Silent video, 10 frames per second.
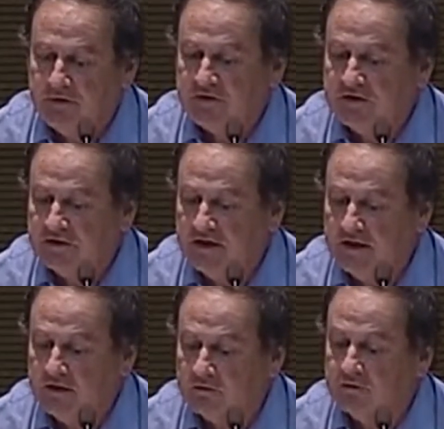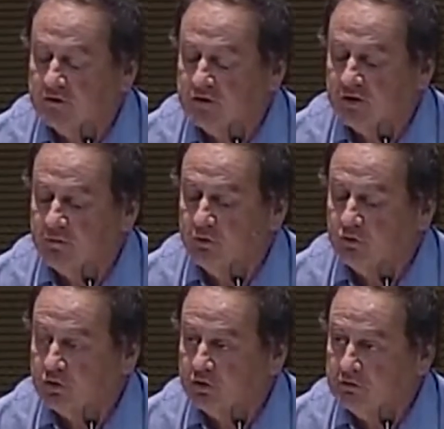percentile of the
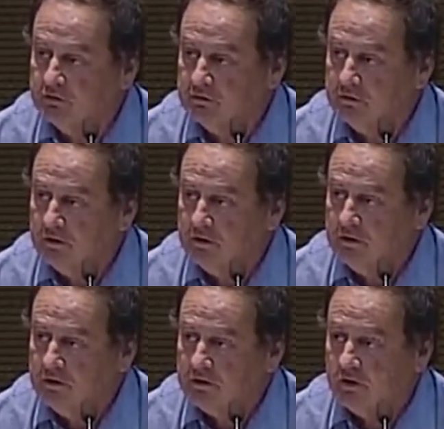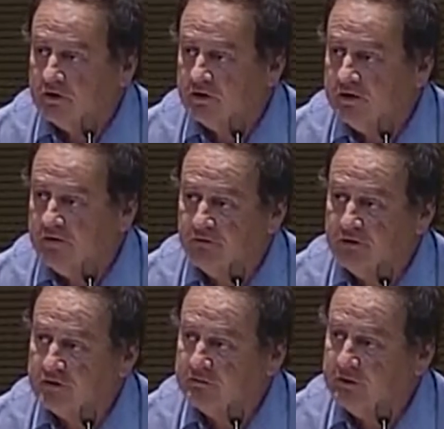distribution. So it's the
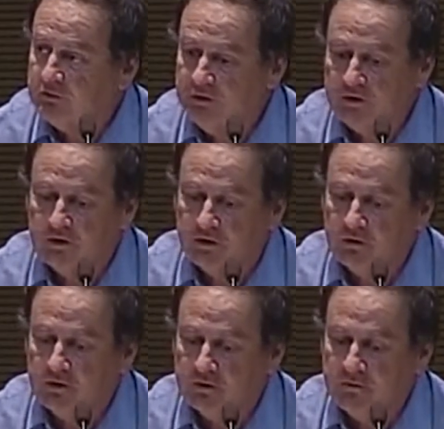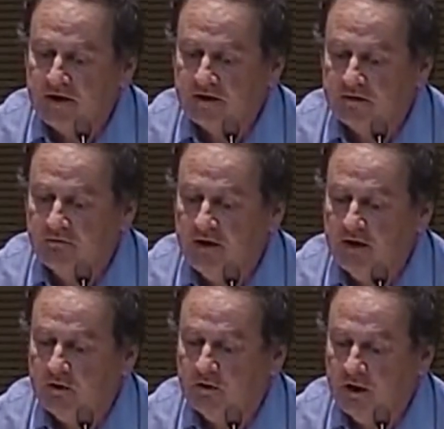difference between the current market
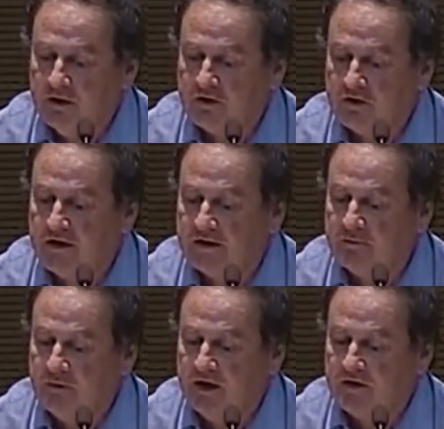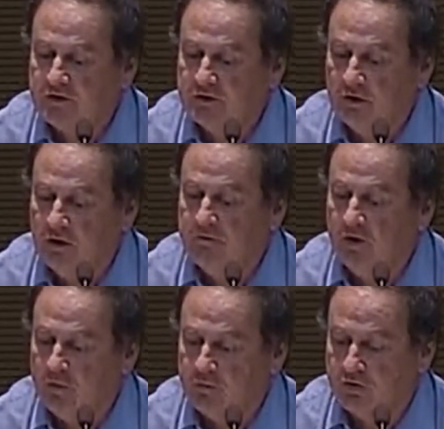value and the strike price of an
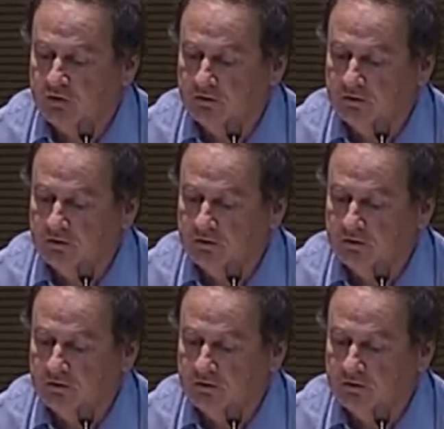option.